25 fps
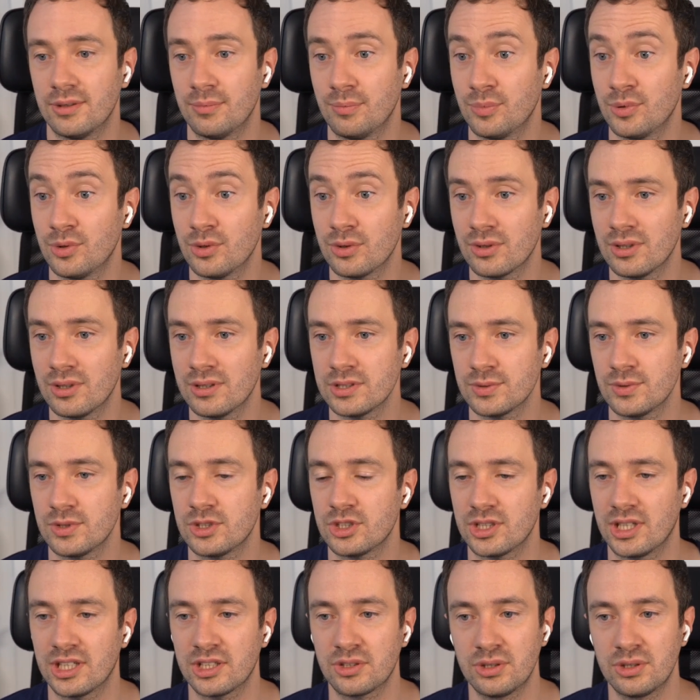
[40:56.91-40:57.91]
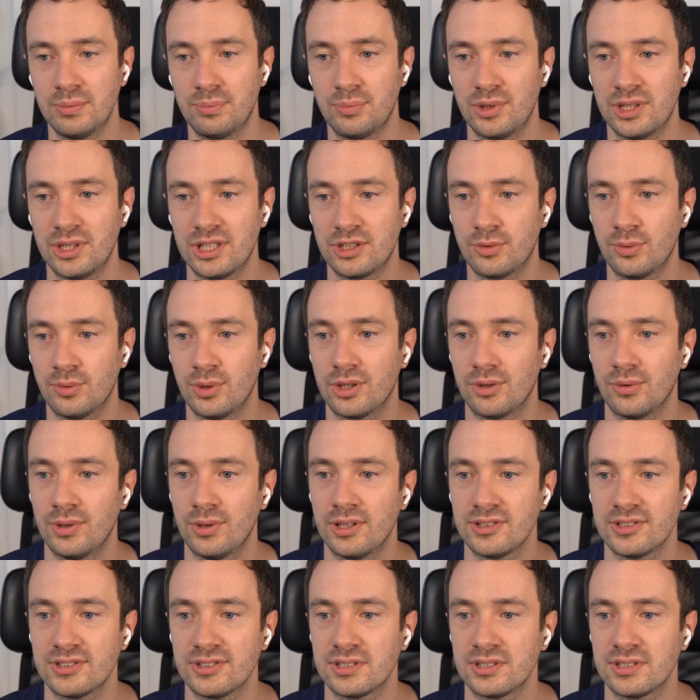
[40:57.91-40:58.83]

programs, which actually play quite well.